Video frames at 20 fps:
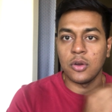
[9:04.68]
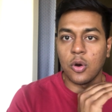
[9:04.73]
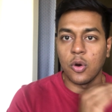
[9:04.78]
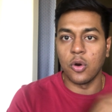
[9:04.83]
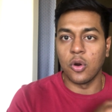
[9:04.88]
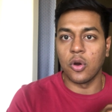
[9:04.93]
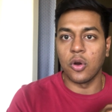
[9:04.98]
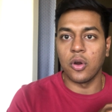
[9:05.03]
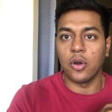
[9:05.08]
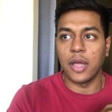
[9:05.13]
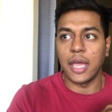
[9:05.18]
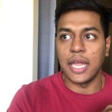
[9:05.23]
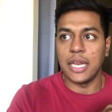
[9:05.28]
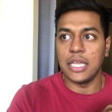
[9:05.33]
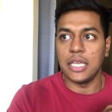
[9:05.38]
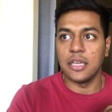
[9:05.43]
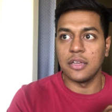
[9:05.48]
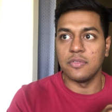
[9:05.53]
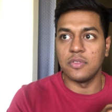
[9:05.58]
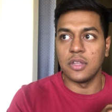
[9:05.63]
or
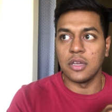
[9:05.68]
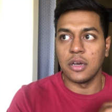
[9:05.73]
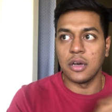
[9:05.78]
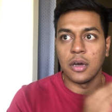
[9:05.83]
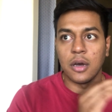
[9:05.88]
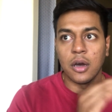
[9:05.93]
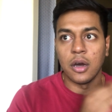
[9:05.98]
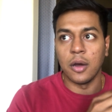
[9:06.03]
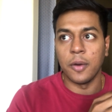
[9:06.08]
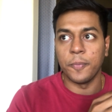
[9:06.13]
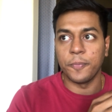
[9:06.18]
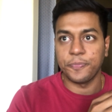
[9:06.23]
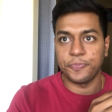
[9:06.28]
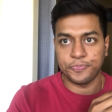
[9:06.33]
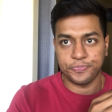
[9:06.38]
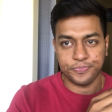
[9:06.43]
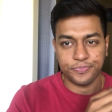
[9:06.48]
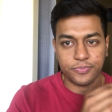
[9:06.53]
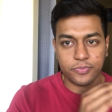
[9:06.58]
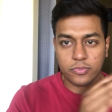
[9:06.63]
any of the
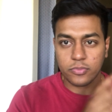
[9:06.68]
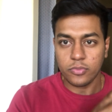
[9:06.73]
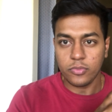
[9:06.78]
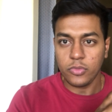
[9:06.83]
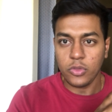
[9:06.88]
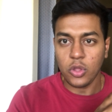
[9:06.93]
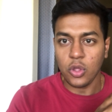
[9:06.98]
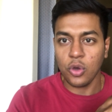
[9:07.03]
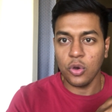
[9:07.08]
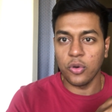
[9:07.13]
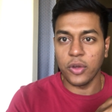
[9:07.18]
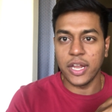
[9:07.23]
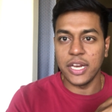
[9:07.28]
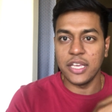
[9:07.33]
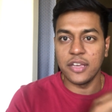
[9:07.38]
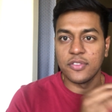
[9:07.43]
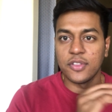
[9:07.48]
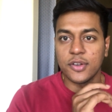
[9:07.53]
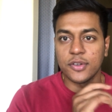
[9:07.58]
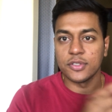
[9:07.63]
or
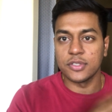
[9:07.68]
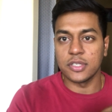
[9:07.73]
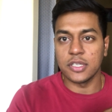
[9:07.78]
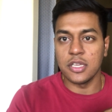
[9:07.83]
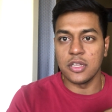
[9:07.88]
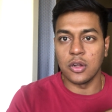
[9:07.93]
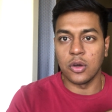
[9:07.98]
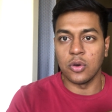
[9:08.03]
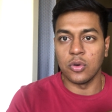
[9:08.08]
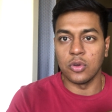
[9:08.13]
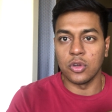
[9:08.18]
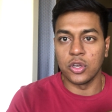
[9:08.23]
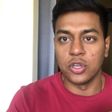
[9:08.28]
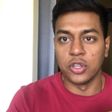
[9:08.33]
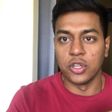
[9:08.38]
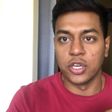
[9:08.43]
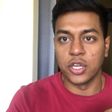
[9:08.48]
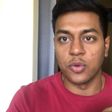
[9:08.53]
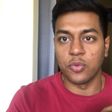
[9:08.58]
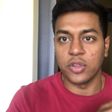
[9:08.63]
any of those, you know,
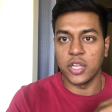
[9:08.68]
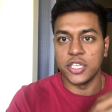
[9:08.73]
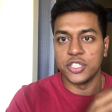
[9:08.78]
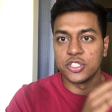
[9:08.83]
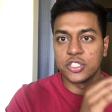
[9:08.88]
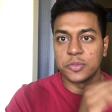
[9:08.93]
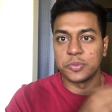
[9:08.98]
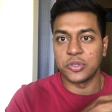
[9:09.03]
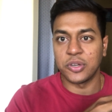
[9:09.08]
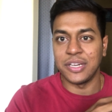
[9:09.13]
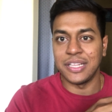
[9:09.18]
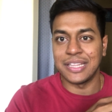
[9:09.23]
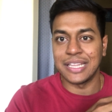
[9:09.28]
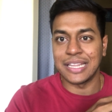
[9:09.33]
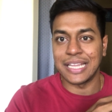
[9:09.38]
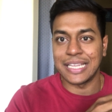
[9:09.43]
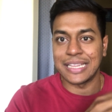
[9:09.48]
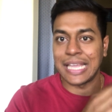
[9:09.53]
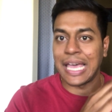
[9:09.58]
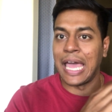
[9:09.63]
good looking relationships or anything
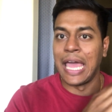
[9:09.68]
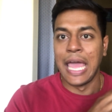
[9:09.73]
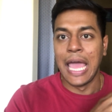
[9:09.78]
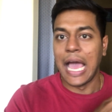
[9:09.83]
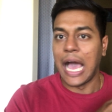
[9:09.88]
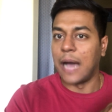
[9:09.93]
like that.